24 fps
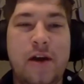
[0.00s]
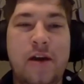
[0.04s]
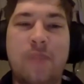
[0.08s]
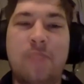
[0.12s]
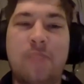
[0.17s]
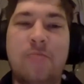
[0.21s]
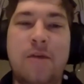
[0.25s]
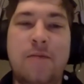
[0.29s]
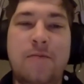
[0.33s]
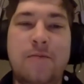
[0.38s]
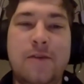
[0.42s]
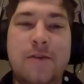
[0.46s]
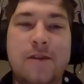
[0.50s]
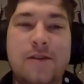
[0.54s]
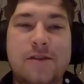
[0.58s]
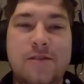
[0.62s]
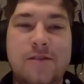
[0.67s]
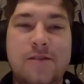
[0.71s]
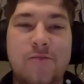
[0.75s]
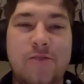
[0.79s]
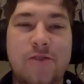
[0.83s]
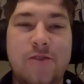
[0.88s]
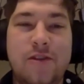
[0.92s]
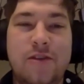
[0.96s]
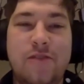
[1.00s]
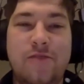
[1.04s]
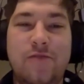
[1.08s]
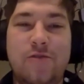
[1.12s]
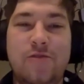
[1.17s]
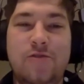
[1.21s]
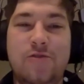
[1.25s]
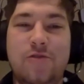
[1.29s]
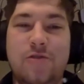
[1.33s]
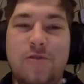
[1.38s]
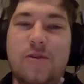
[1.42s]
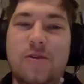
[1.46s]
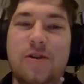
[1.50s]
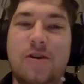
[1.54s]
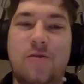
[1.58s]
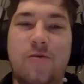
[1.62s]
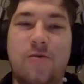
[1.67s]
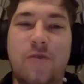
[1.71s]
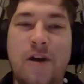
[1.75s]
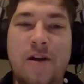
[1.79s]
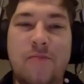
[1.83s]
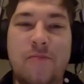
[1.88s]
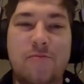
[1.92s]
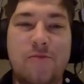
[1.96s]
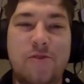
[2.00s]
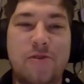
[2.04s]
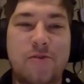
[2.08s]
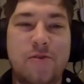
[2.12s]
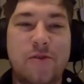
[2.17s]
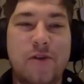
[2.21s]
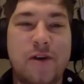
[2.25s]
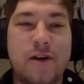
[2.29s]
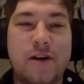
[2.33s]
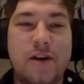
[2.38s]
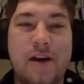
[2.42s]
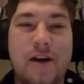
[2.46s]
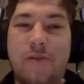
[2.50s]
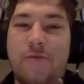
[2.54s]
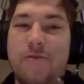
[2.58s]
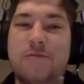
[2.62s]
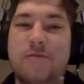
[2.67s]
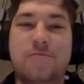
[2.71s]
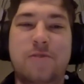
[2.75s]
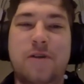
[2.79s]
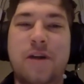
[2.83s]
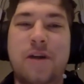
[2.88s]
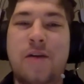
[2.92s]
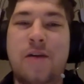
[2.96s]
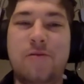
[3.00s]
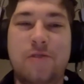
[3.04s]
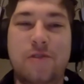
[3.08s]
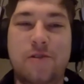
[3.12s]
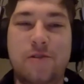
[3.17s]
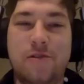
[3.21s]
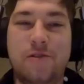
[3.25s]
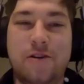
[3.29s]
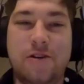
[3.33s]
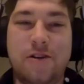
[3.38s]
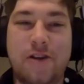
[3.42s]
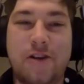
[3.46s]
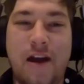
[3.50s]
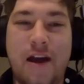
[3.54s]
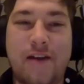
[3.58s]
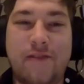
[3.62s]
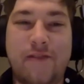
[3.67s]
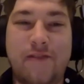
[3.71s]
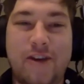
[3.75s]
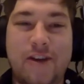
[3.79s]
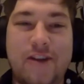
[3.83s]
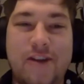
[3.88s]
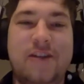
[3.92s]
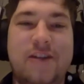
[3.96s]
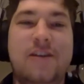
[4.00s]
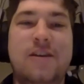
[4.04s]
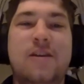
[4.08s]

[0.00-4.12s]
And yeah. maybe at some point in the future, you will acquire Boardwalk, at which point I will no longer have it.